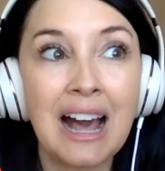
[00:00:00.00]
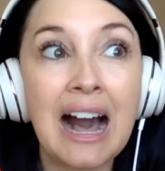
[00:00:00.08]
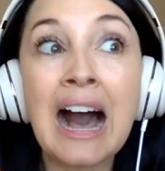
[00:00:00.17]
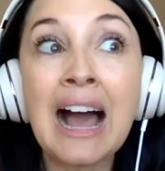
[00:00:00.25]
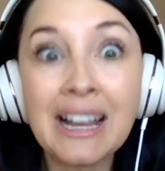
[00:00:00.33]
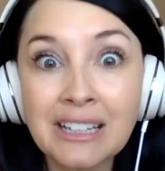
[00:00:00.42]

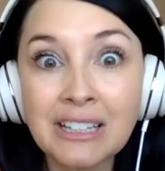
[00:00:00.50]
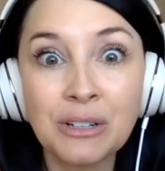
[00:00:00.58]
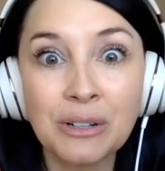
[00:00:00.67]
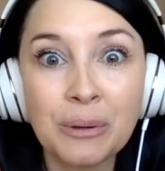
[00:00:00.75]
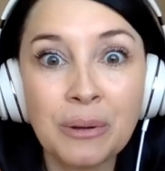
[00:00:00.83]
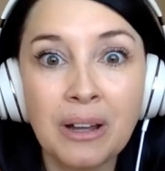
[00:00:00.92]
I
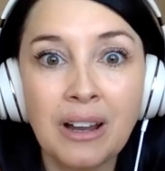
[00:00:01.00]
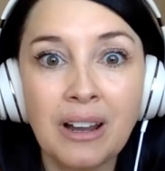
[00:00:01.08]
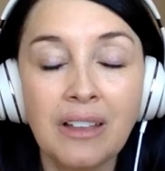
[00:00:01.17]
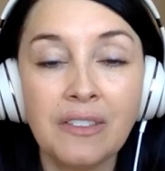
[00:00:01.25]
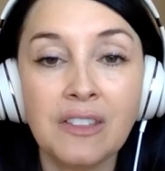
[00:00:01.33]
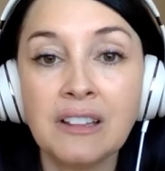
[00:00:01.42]
knew
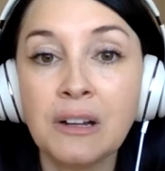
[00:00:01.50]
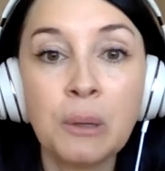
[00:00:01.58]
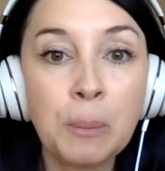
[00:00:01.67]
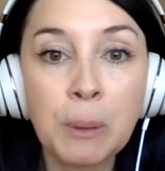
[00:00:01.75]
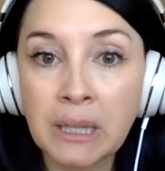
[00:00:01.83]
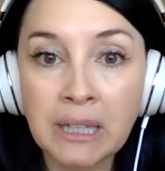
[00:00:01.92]
that there were
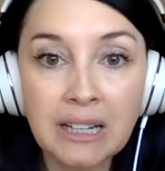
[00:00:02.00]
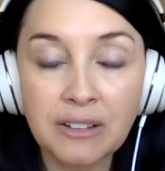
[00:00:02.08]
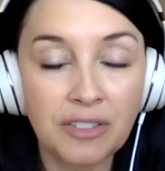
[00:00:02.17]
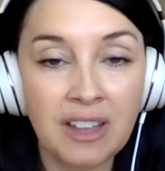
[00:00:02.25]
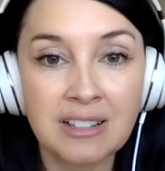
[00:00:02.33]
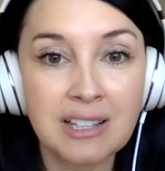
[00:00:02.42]
plenty
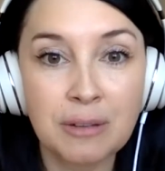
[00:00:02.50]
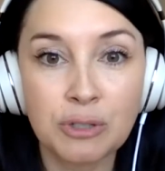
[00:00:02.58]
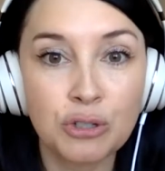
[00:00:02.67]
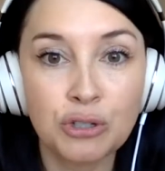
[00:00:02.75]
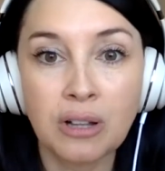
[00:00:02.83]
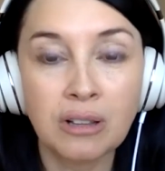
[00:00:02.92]
of things I was
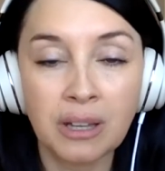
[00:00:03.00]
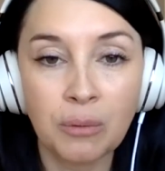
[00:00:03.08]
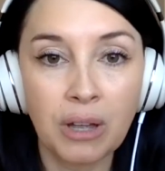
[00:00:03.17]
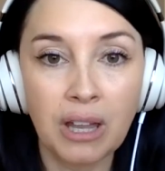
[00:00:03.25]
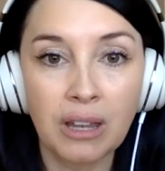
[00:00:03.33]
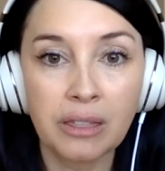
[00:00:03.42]
struggling
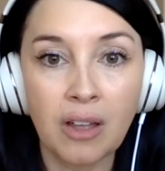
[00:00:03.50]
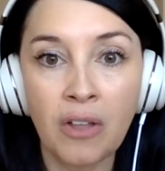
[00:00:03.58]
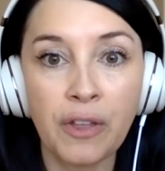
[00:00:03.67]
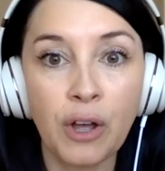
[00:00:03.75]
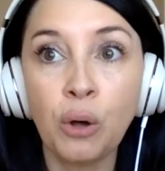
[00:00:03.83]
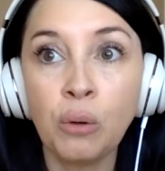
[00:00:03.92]
with
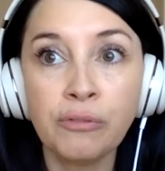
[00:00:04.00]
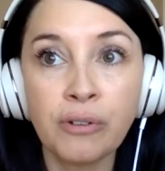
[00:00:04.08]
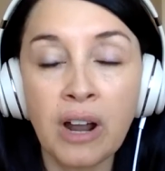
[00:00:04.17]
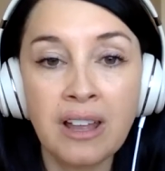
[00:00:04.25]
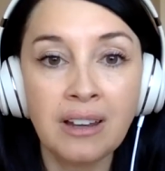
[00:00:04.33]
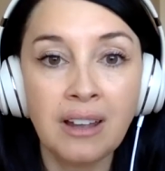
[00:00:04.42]
on the home
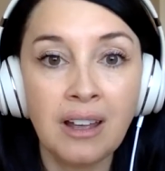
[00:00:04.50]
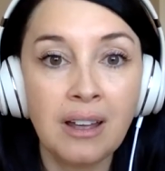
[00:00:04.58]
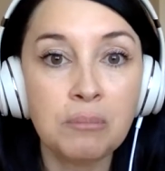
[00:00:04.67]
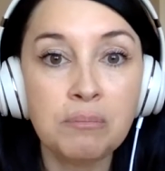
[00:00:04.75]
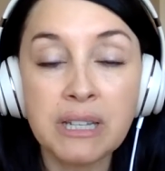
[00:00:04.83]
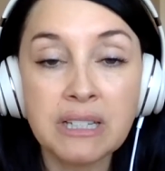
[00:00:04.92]
front,
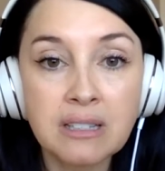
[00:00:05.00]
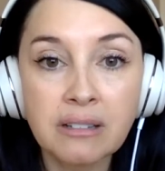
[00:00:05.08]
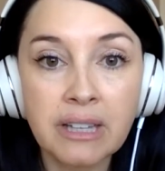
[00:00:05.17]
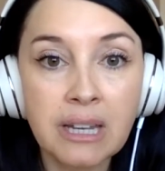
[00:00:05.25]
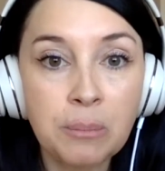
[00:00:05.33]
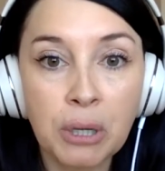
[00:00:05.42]

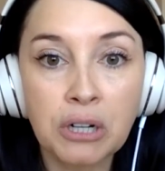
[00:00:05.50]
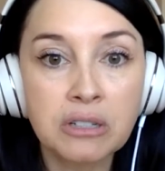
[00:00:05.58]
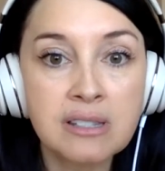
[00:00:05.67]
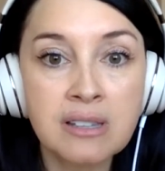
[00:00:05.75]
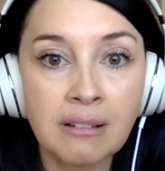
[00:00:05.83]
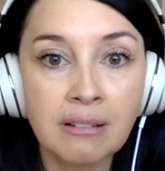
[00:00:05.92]
mentally,
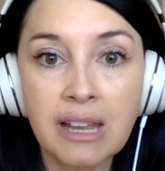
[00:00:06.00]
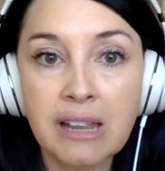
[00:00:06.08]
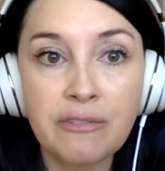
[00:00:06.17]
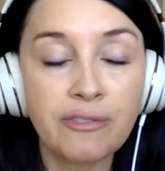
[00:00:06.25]
personally,